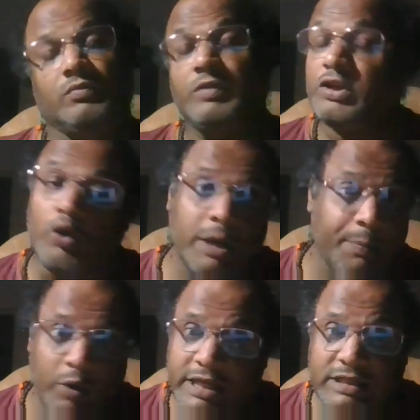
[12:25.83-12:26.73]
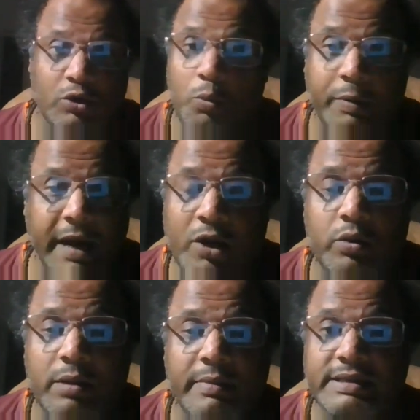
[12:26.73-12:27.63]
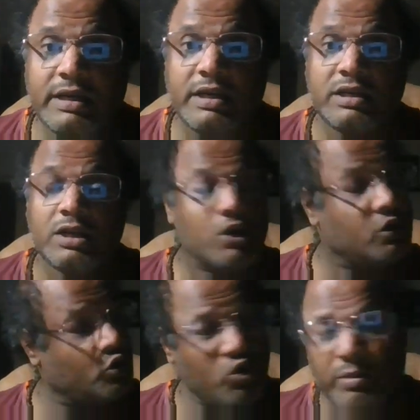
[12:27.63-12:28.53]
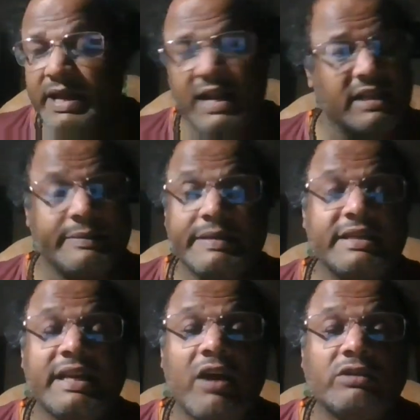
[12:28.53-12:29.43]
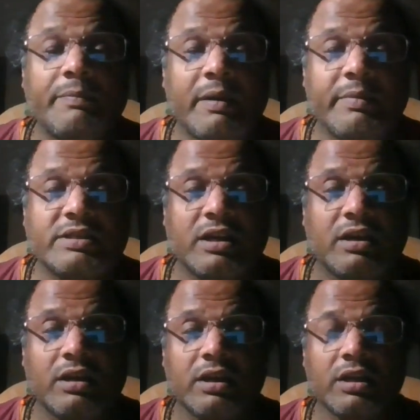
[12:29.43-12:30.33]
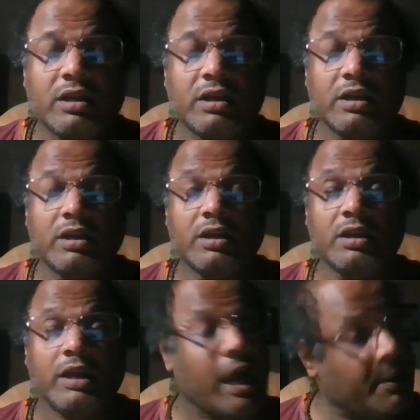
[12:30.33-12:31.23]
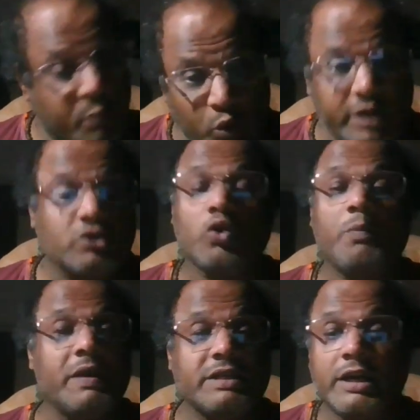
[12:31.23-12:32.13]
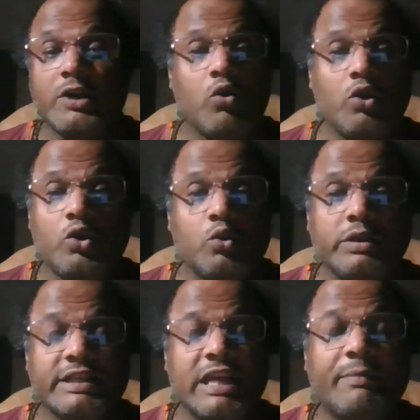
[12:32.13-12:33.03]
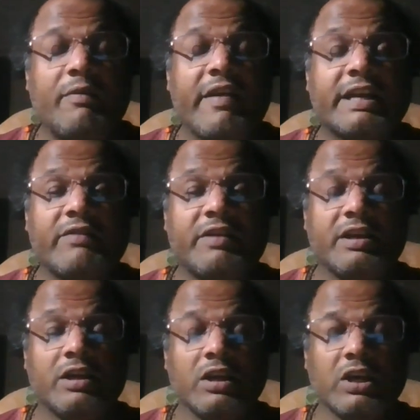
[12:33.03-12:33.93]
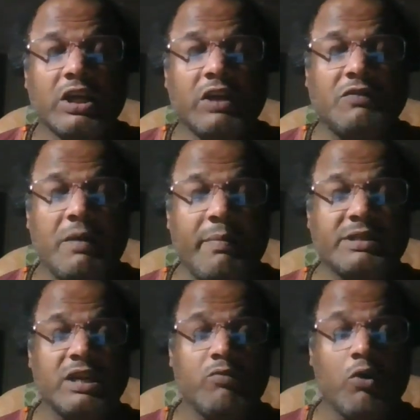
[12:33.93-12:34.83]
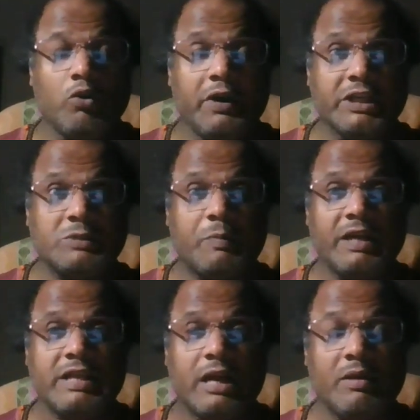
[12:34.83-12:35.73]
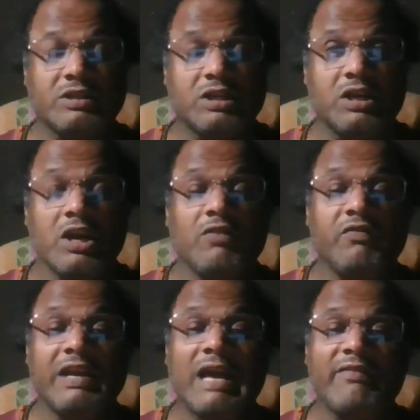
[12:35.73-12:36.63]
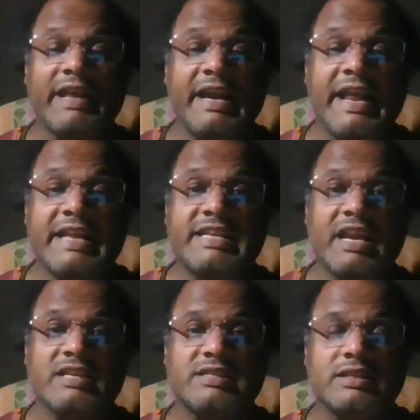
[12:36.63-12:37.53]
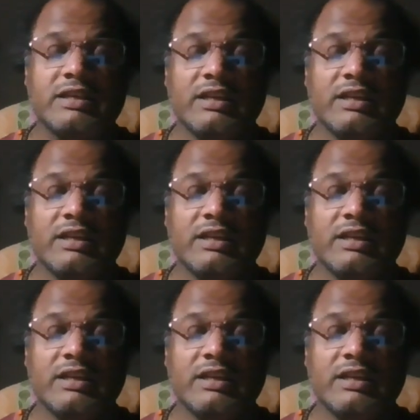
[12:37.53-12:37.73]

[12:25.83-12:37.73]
This only police group can do, basically. Nobody else basically have the permission. And police group basically don't do this type of activity. If they basically want to display that basically we are very dangerous,